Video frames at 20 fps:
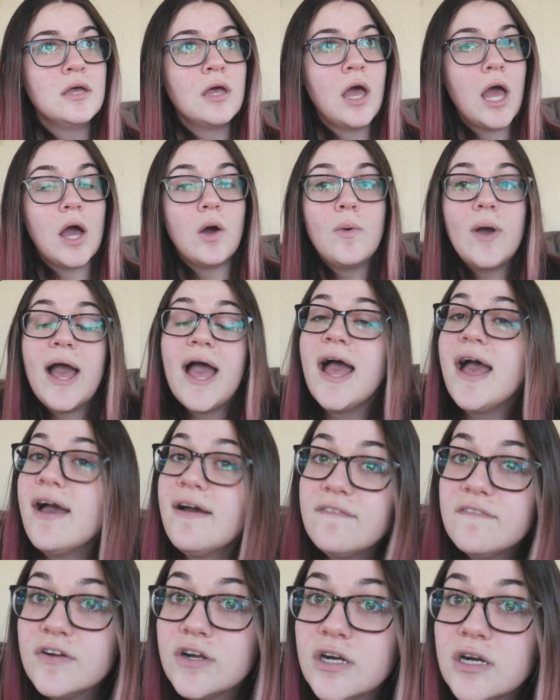
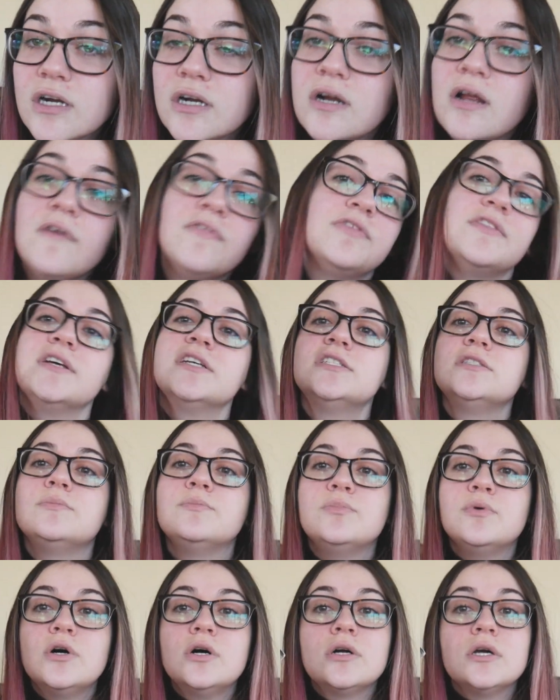However, this
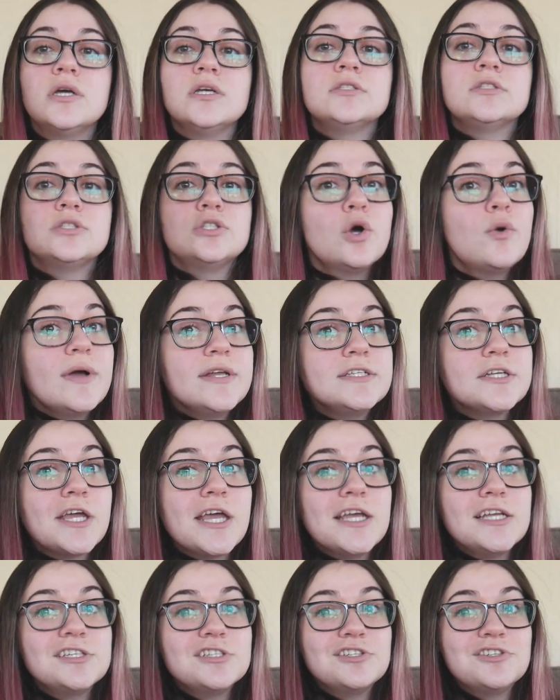book is so
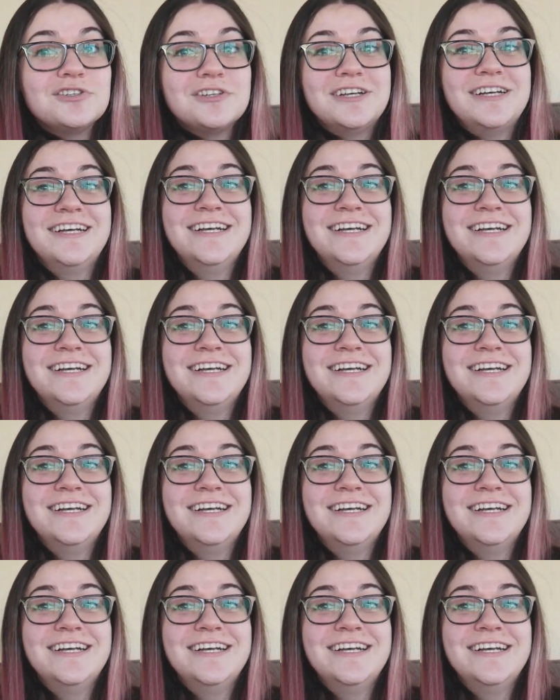educational.